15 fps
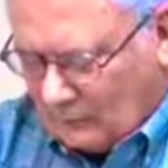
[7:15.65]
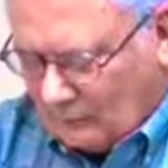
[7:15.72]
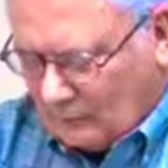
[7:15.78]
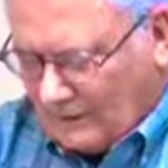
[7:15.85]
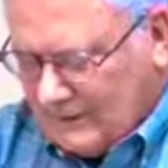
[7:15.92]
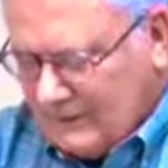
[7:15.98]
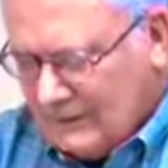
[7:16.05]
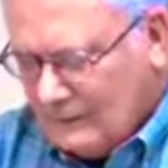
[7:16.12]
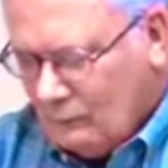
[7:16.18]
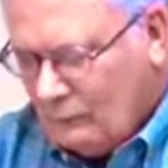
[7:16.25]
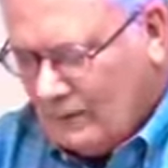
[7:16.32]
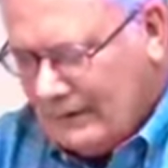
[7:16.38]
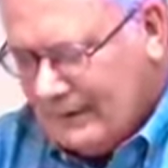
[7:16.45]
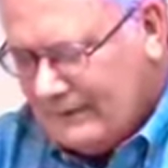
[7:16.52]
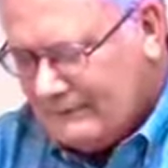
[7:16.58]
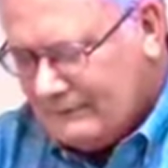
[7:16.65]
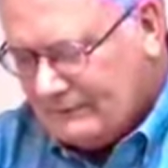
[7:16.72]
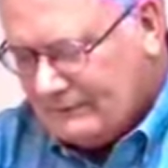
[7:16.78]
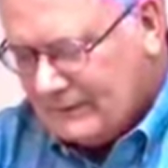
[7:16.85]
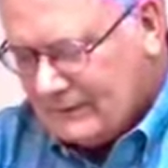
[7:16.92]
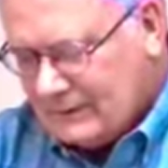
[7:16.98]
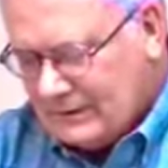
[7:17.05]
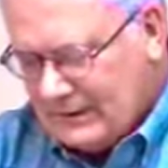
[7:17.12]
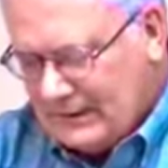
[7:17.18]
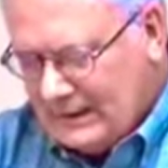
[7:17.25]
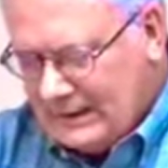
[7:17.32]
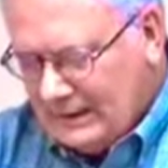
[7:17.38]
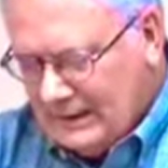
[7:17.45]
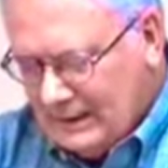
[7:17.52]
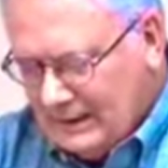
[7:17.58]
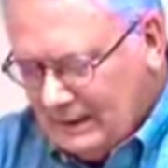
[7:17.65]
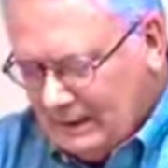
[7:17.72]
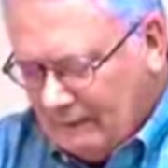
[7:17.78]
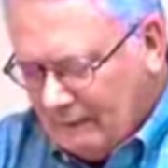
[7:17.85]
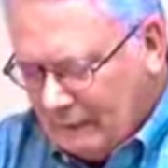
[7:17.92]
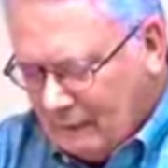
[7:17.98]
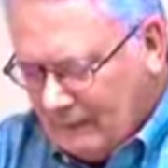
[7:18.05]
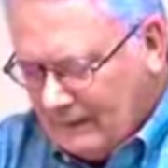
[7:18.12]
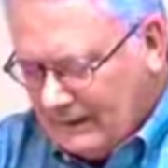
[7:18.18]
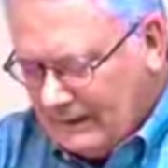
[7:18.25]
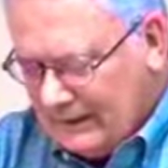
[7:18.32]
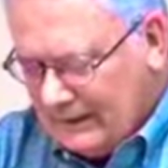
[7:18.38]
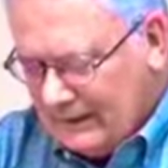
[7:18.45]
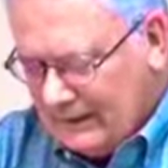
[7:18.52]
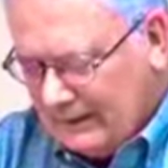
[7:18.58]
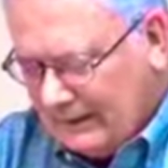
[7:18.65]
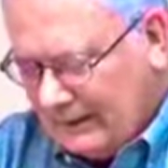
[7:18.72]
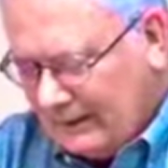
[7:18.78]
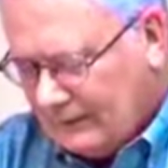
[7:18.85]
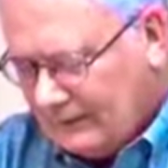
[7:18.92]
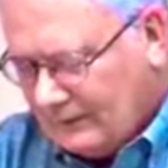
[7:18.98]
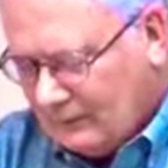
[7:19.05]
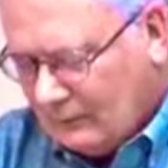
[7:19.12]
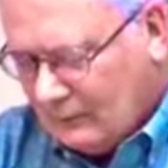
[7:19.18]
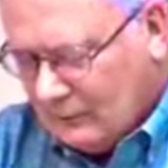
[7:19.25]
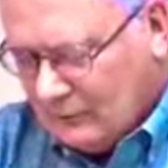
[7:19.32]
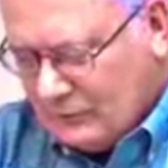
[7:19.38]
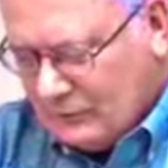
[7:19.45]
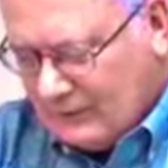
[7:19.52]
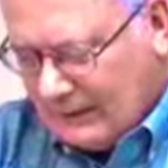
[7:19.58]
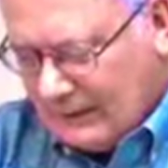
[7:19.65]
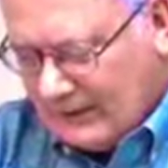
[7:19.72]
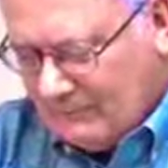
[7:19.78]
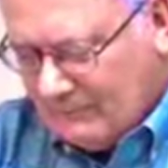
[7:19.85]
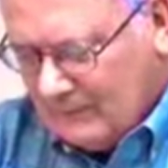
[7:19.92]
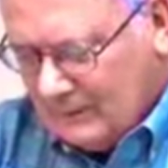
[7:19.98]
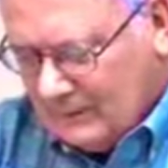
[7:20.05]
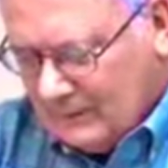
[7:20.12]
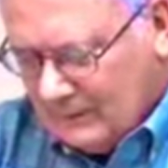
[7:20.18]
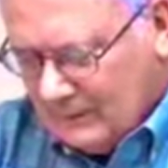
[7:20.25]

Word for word: Raging waves of the sea, foaming out their own shame,